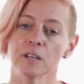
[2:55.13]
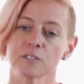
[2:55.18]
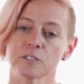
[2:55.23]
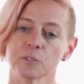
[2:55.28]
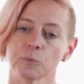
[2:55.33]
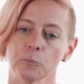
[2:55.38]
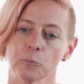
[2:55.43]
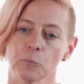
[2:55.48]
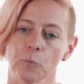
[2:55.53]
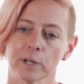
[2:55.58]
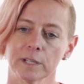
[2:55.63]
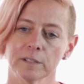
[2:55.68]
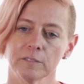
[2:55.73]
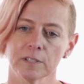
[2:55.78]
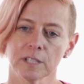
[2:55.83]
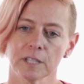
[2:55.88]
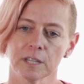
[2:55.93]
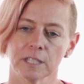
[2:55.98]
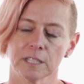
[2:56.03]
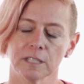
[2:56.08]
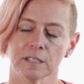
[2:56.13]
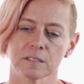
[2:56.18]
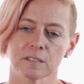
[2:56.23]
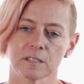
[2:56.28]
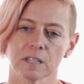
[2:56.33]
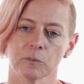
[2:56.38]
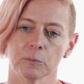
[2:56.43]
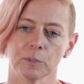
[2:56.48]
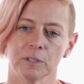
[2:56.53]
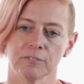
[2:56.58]
So one of the
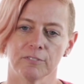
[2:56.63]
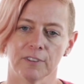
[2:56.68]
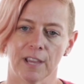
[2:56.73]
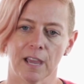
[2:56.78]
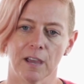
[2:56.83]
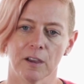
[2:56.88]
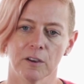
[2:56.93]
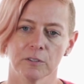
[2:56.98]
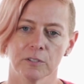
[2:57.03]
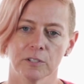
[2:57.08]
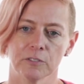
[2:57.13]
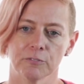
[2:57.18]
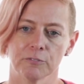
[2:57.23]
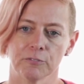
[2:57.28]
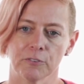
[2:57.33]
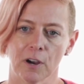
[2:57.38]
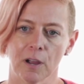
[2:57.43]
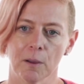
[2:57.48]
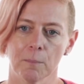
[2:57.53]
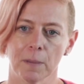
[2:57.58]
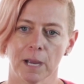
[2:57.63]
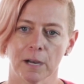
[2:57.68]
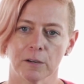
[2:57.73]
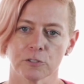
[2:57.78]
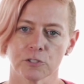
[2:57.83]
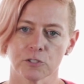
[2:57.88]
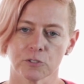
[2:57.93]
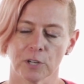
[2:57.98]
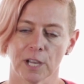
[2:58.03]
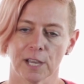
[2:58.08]
things that we found from
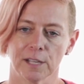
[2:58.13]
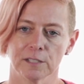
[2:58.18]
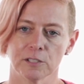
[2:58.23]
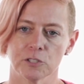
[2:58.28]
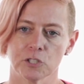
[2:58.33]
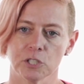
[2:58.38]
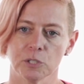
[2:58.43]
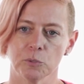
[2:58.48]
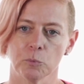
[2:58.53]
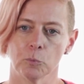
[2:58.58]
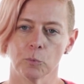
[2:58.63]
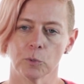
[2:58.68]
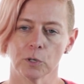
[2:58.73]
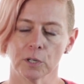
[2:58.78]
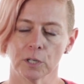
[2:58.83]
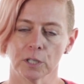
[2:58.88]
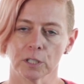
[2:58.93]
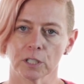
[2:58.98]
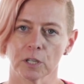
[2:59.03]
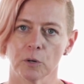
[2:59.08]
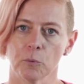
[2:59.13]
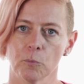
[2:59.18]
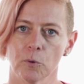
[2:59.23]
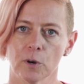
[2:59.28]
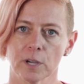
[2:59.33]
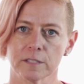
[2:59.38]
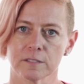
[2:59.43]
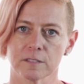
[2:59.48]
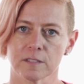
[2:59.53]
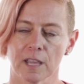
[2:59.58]
our strategy work
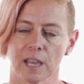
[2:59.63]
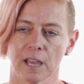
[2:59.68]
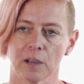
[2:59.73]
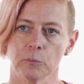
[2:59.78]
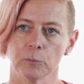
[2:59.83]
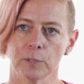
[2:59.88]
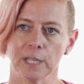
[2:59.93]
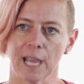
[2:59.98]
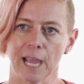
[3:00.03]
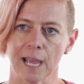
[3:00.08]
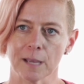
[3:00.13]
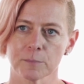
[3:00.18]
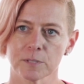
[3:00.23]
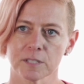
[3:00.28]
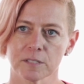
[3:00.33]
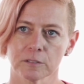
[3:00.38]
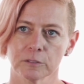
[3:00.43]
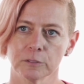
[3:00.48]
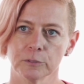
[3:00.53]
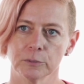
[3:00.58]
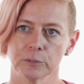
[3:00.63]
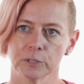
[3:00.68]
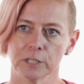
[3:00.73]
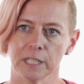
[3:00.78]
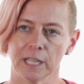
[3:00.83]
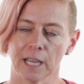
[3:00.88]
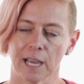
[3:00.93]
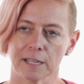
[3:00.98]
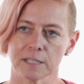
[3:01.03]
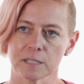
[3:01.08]
was that we
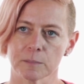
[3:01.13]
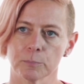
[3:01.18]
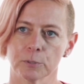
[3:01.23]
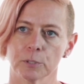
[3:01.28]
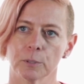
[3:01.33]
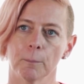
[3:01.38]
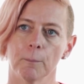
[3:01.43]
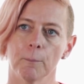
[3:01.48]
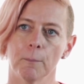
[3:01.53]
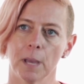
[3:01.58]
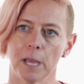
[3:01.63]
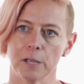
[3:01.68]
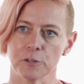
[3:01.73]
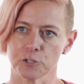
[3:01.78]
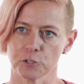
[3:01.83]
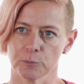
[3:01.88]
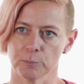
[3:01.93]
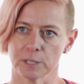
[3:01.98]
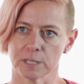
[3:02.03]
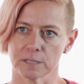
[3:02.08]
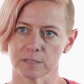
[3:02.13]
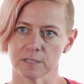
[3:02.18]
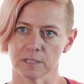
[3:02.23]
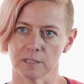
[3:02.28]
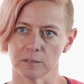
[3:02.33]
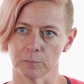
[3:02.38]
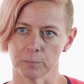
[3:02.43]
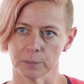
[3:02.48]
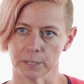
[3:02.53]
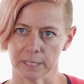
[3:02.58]
absolutely had to put measurements
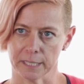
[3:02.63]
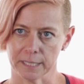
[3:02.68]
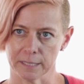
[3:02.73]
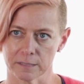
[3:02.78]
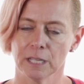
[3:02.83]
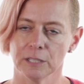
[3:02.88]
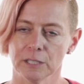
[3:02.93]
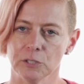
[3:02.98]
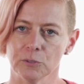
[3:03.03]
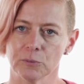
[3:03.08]
in place.